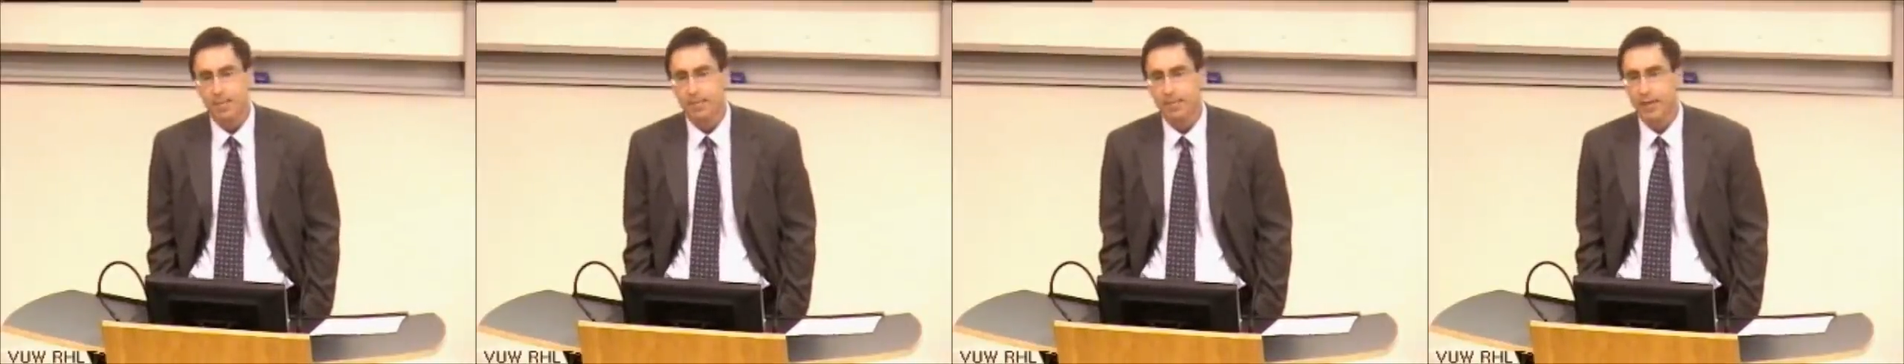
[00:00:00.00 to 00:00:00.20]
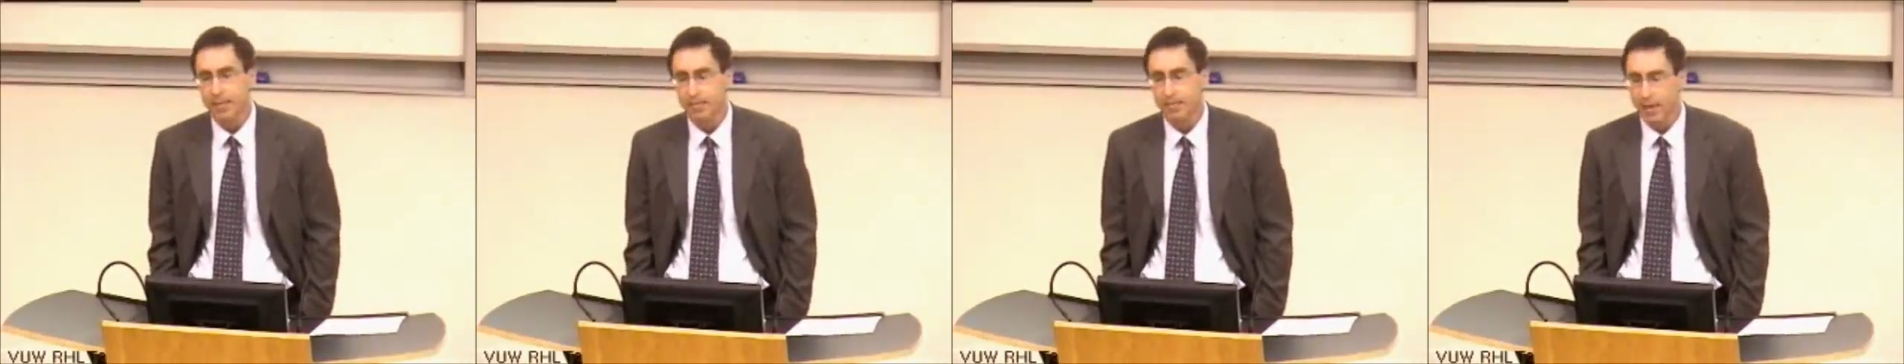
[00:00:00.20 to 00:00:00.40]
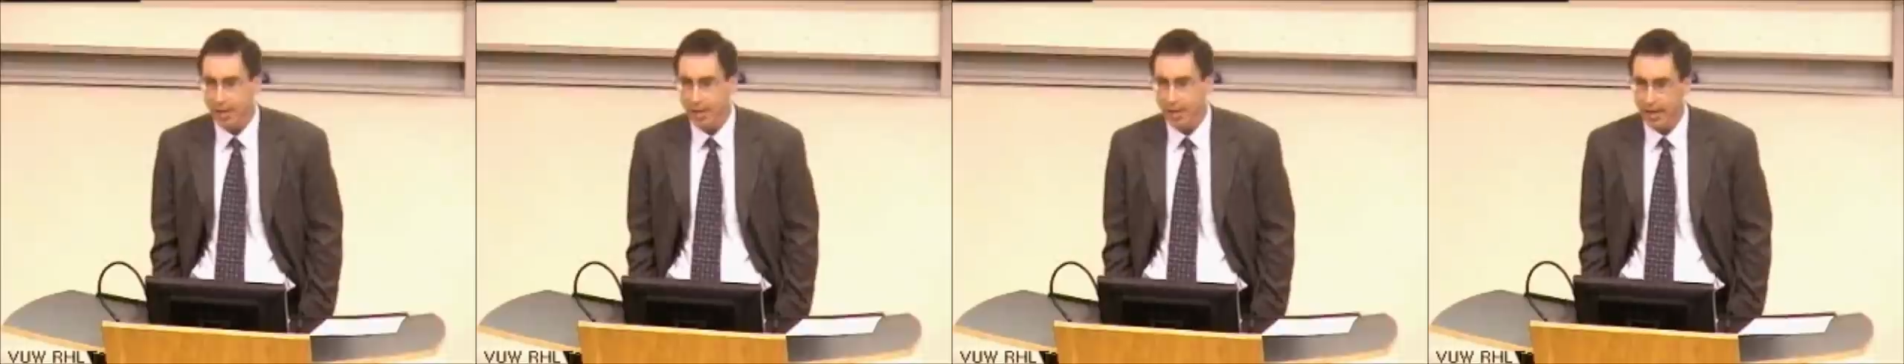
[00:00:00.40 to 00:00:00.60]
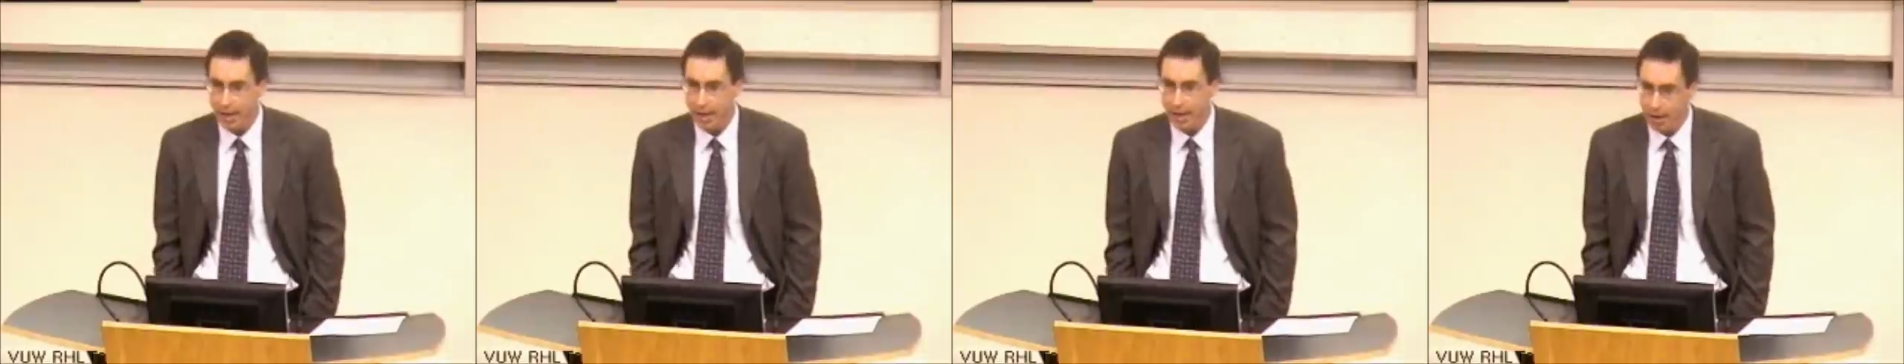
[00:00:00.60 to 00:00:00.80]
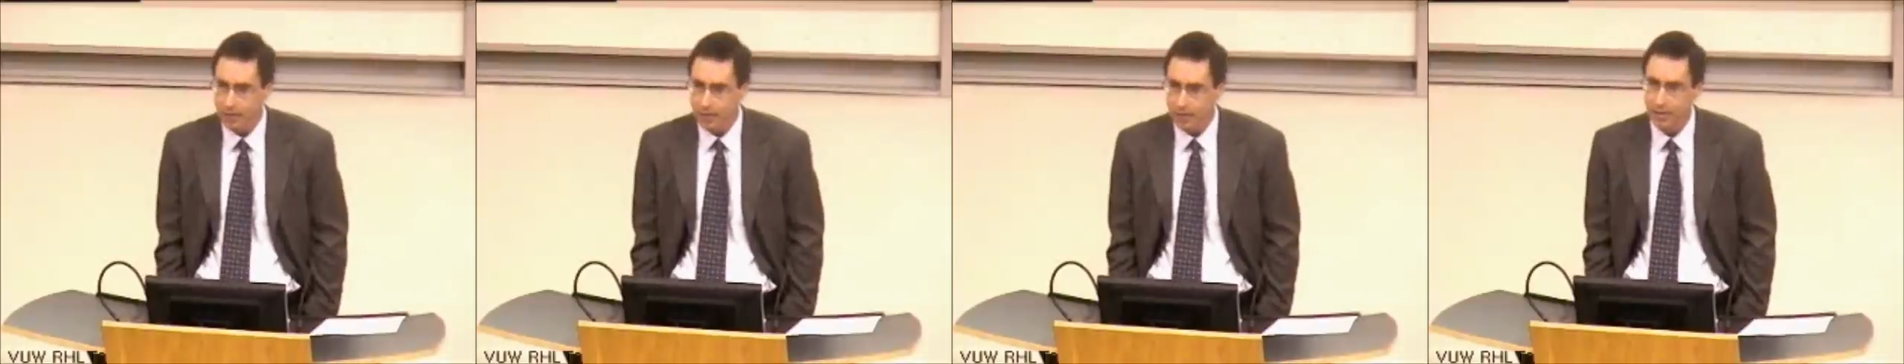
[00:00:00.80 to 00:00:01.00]
that my
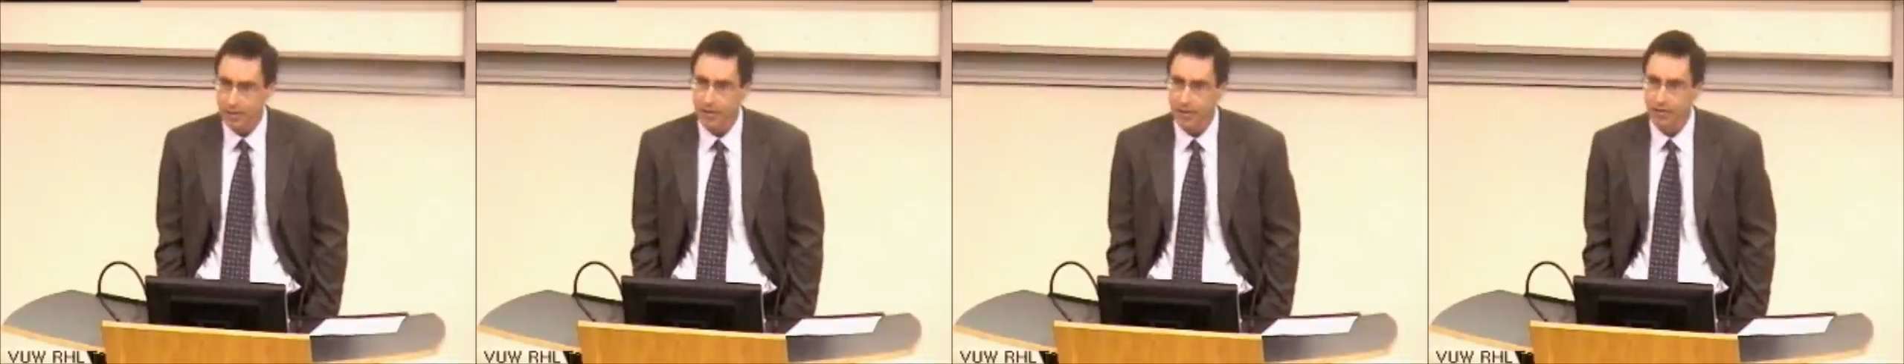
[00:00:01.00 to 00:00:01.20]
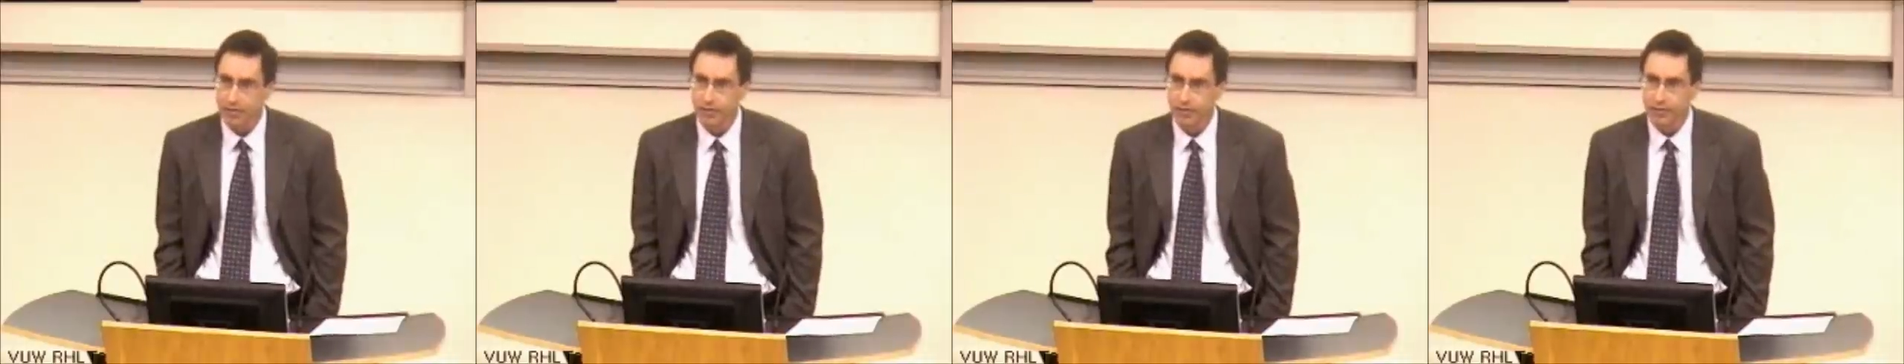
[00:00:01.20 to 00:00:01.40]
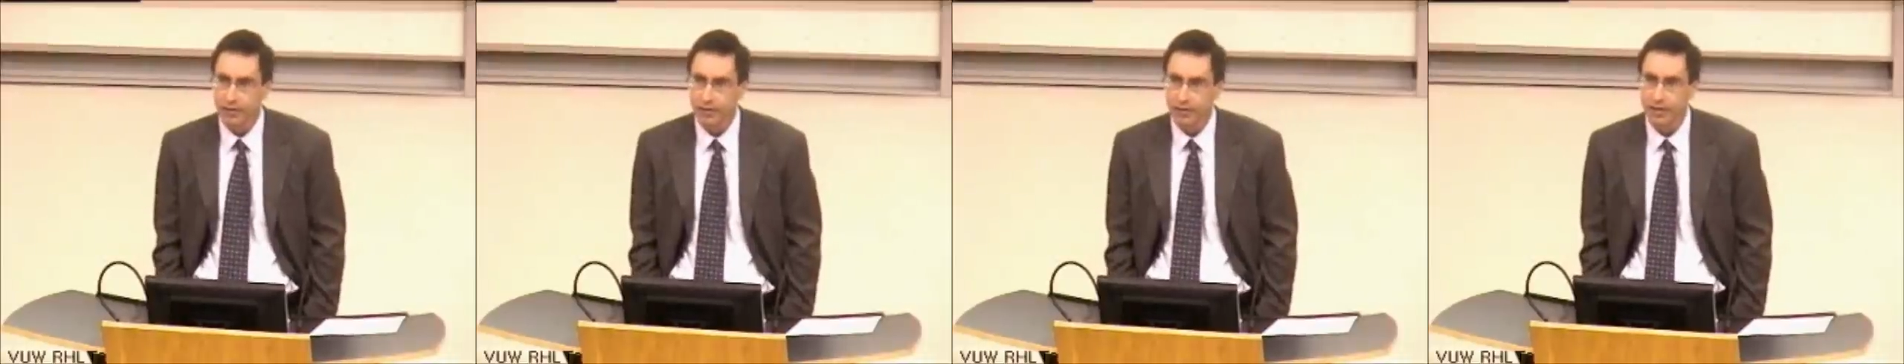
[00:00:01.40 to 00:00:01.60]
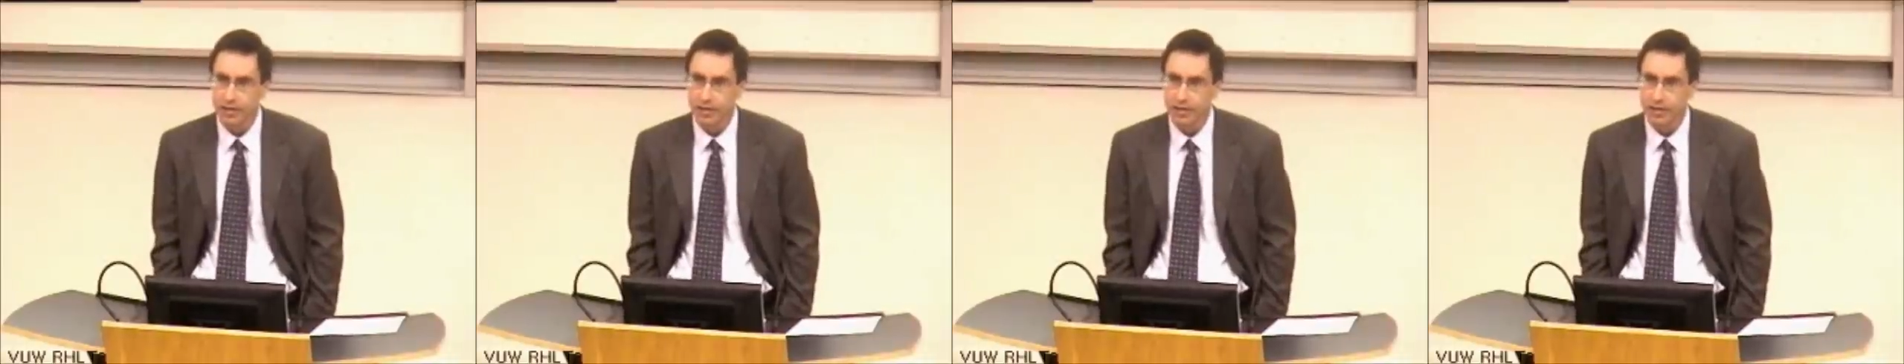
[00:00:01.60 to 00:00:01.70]
account of